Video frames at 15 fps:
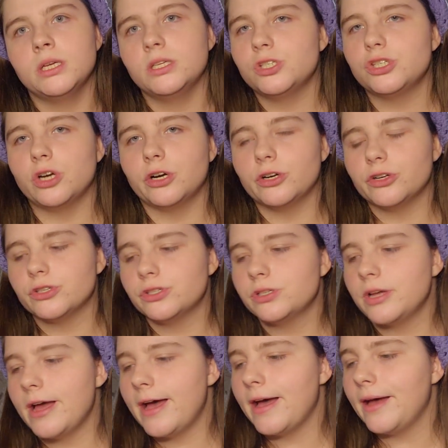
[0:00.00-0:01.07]
starters
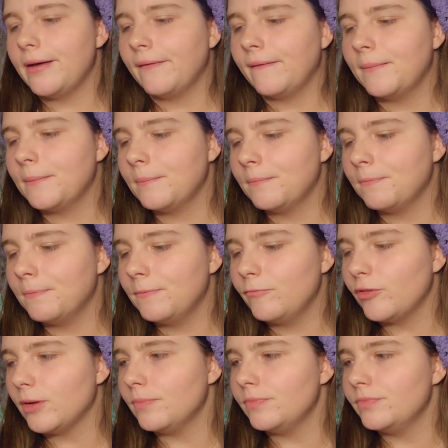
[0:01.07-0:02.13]

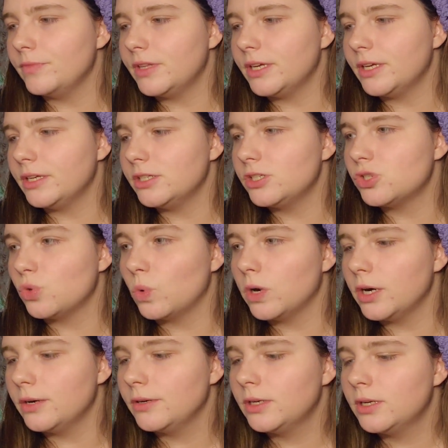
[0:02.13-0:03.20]
from the
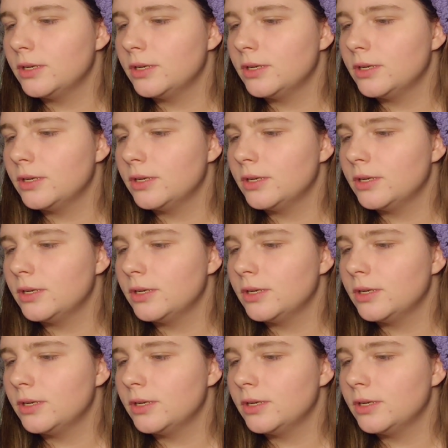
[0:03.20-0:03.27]
store.